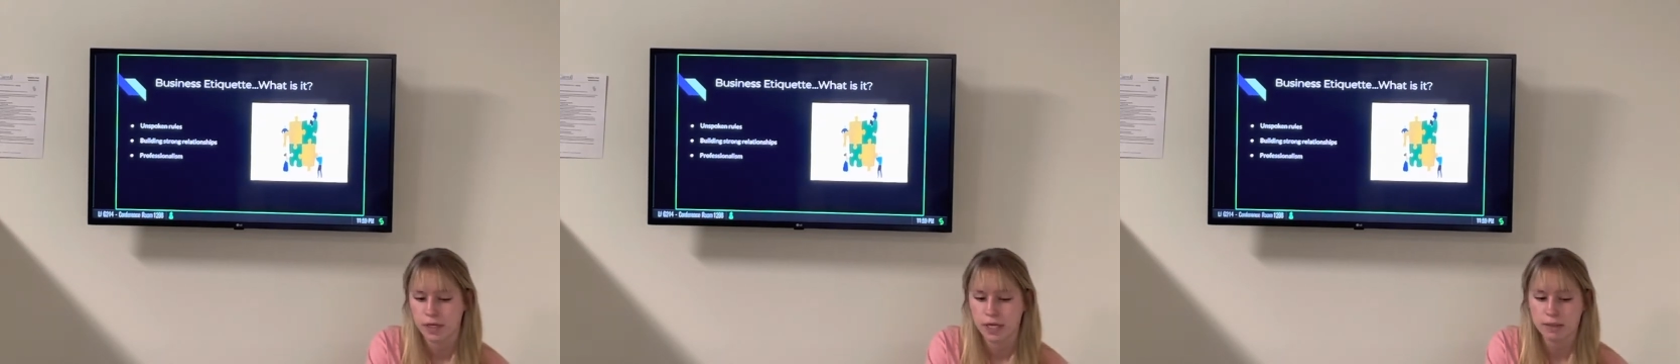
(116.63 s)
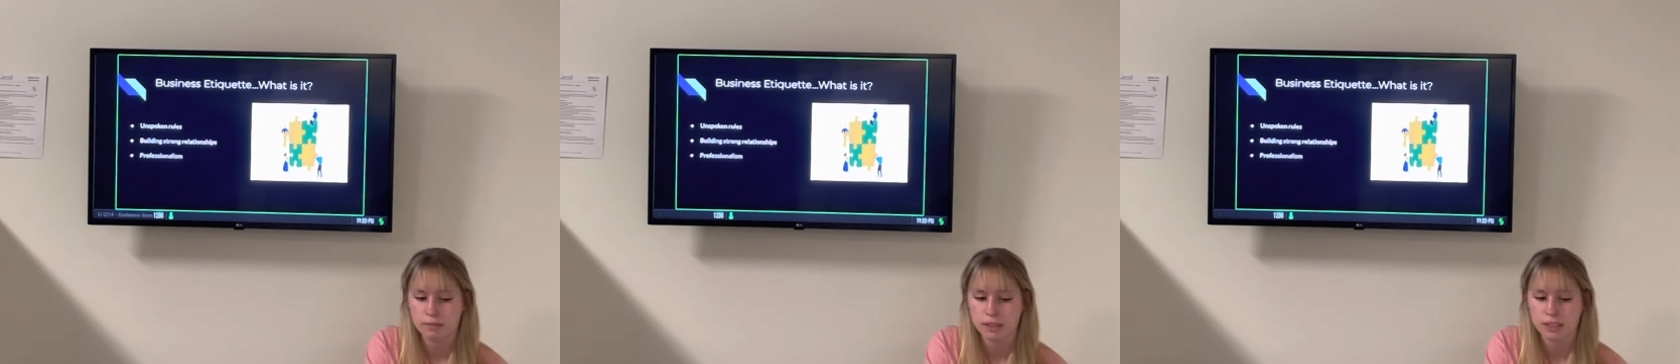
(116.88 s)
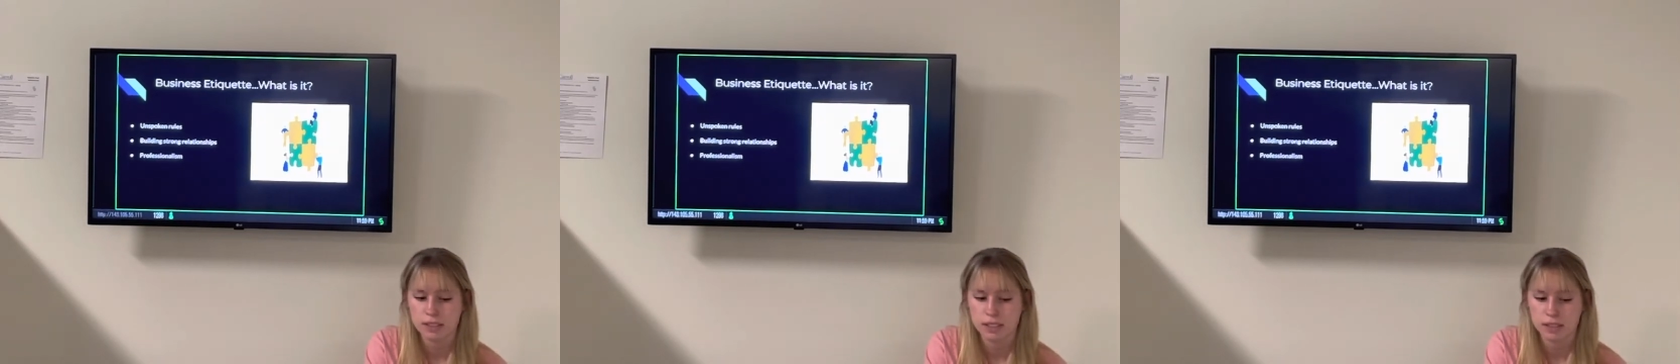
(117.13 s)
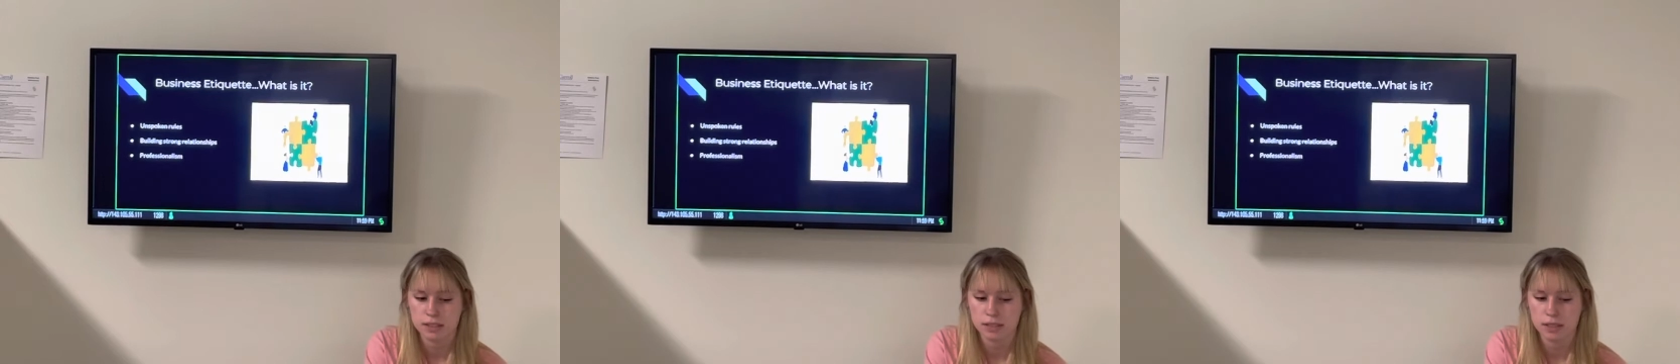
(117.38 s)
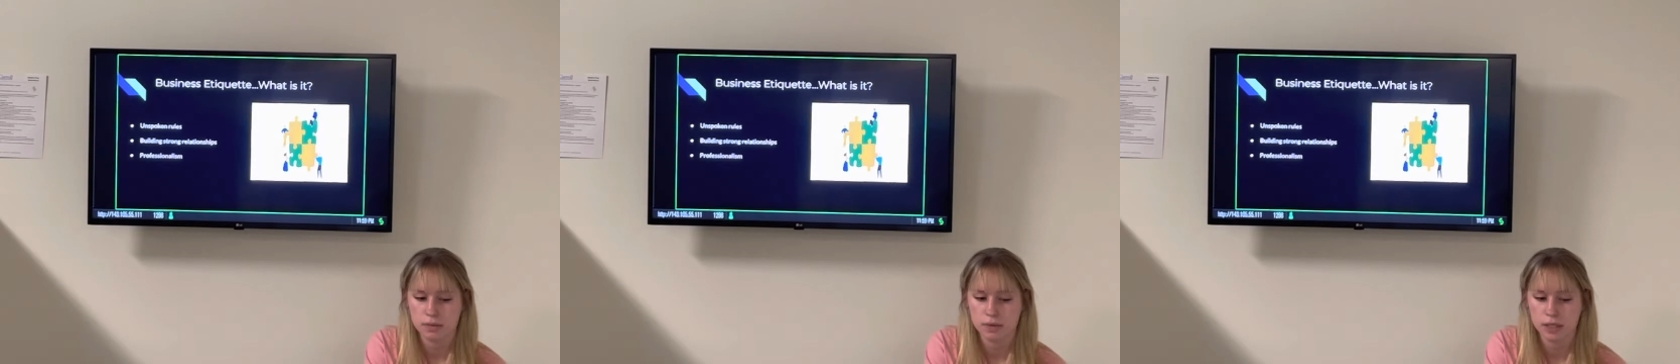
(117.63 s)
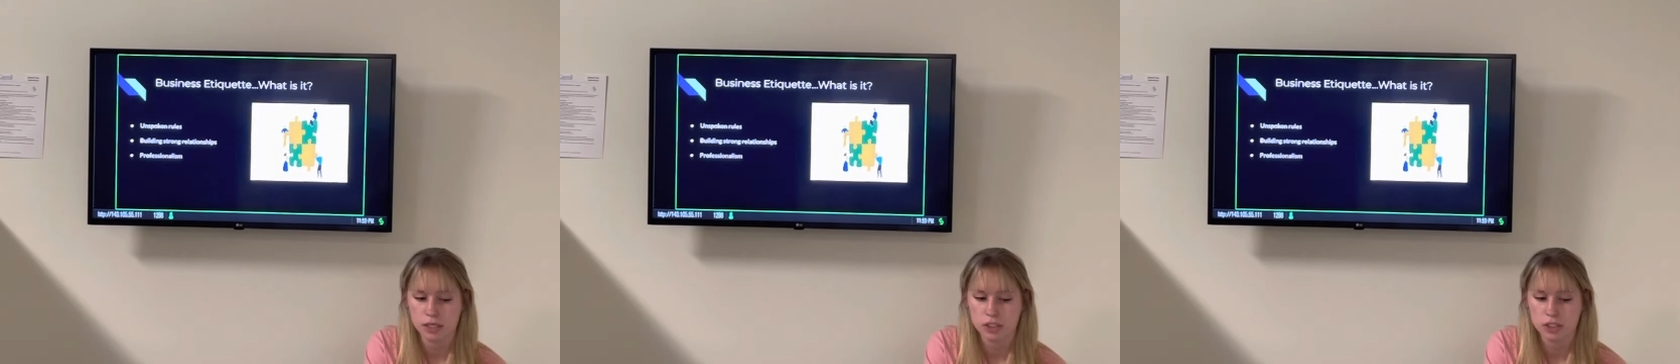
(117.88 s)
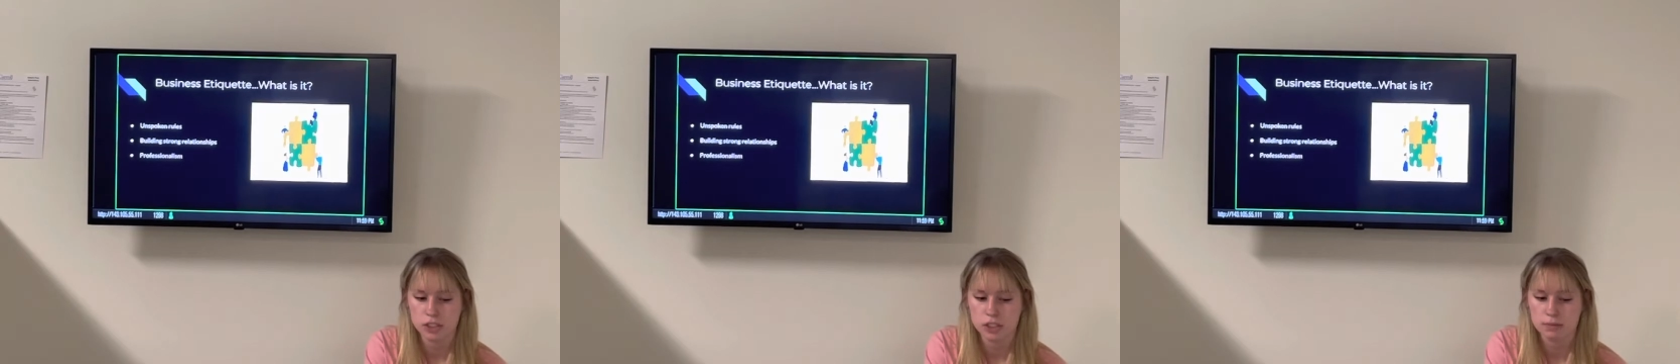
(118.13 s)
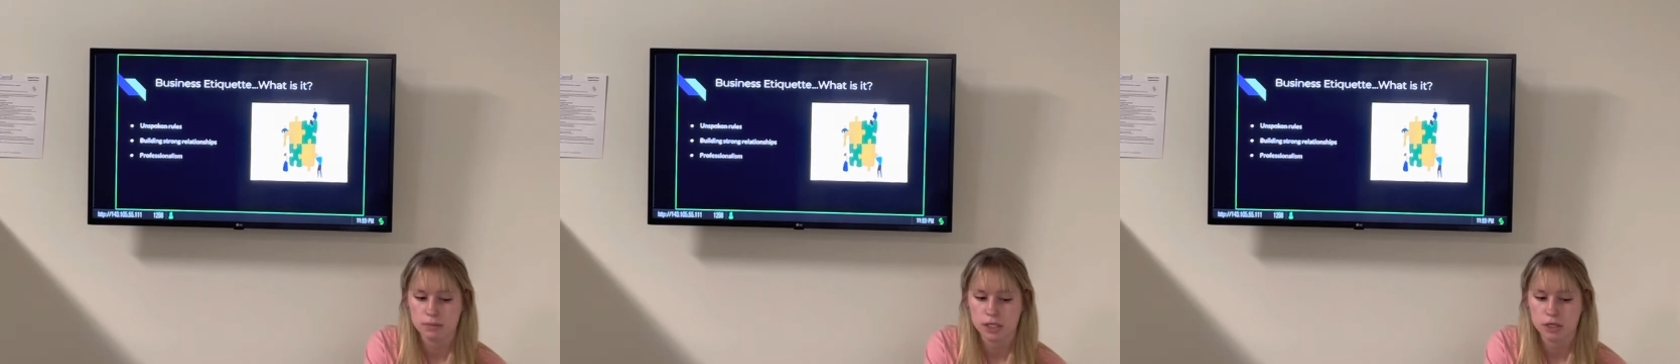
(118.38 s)
In business, the
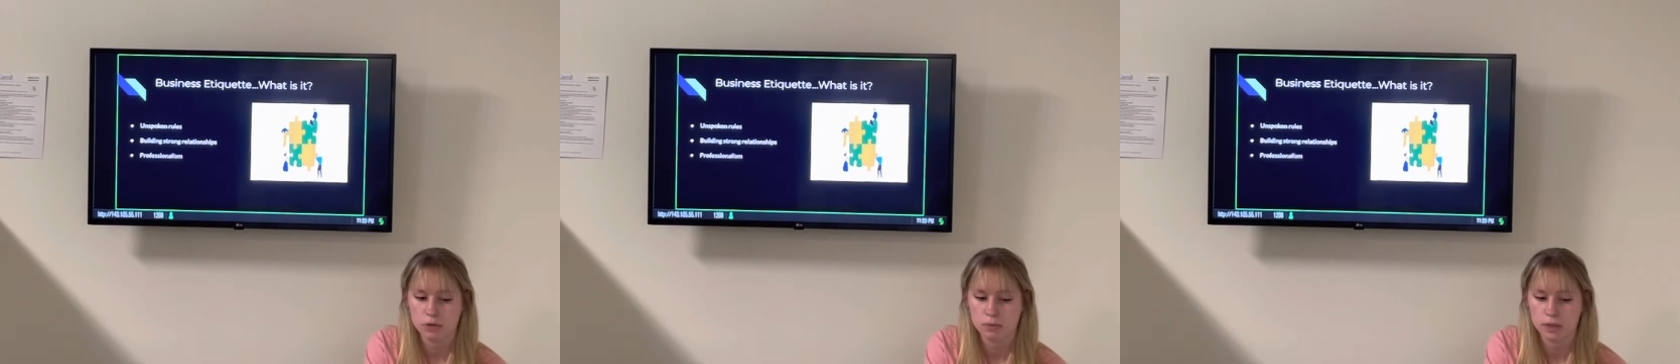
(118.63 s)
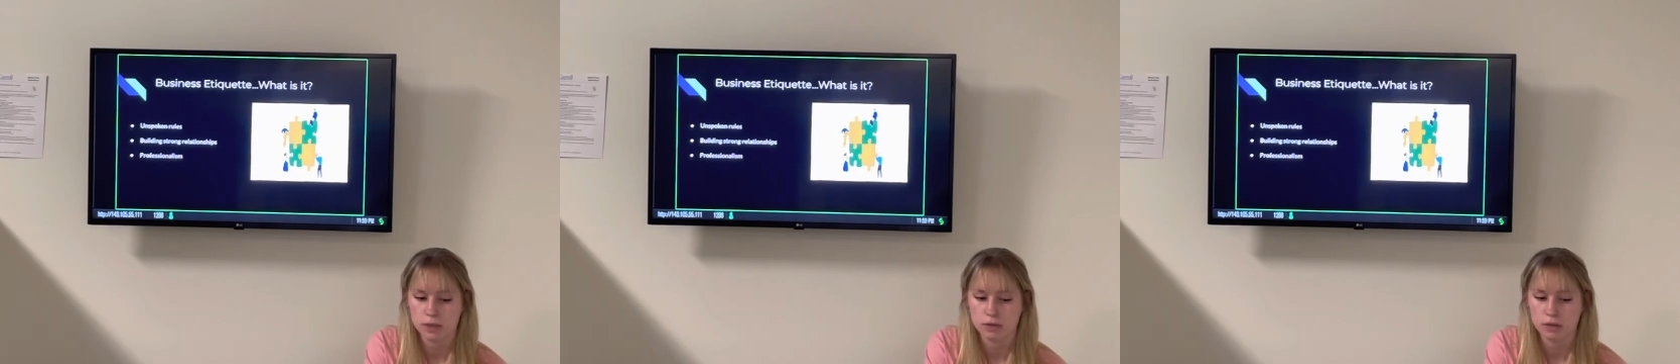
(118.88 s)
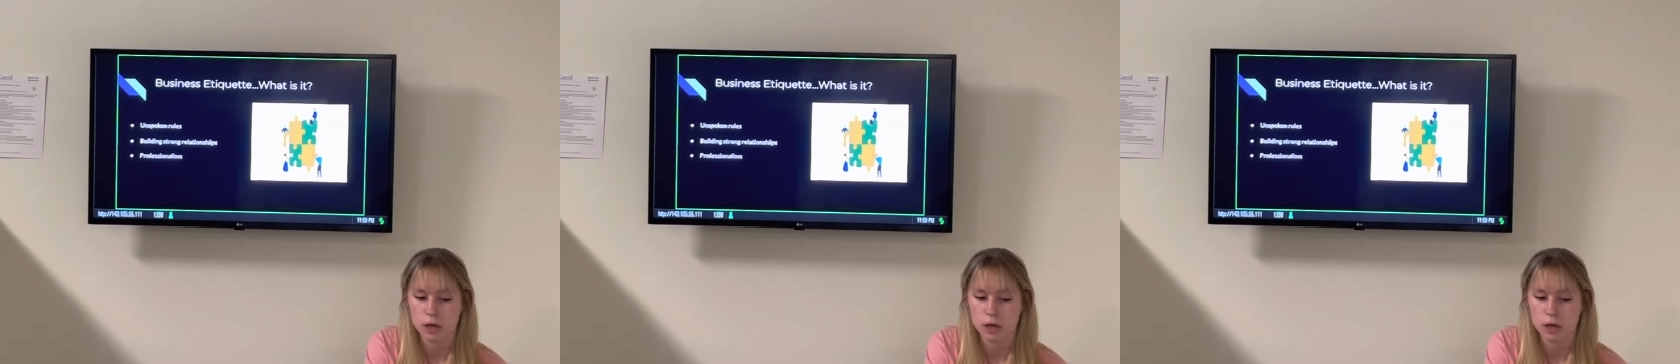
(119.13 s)
relationship that you build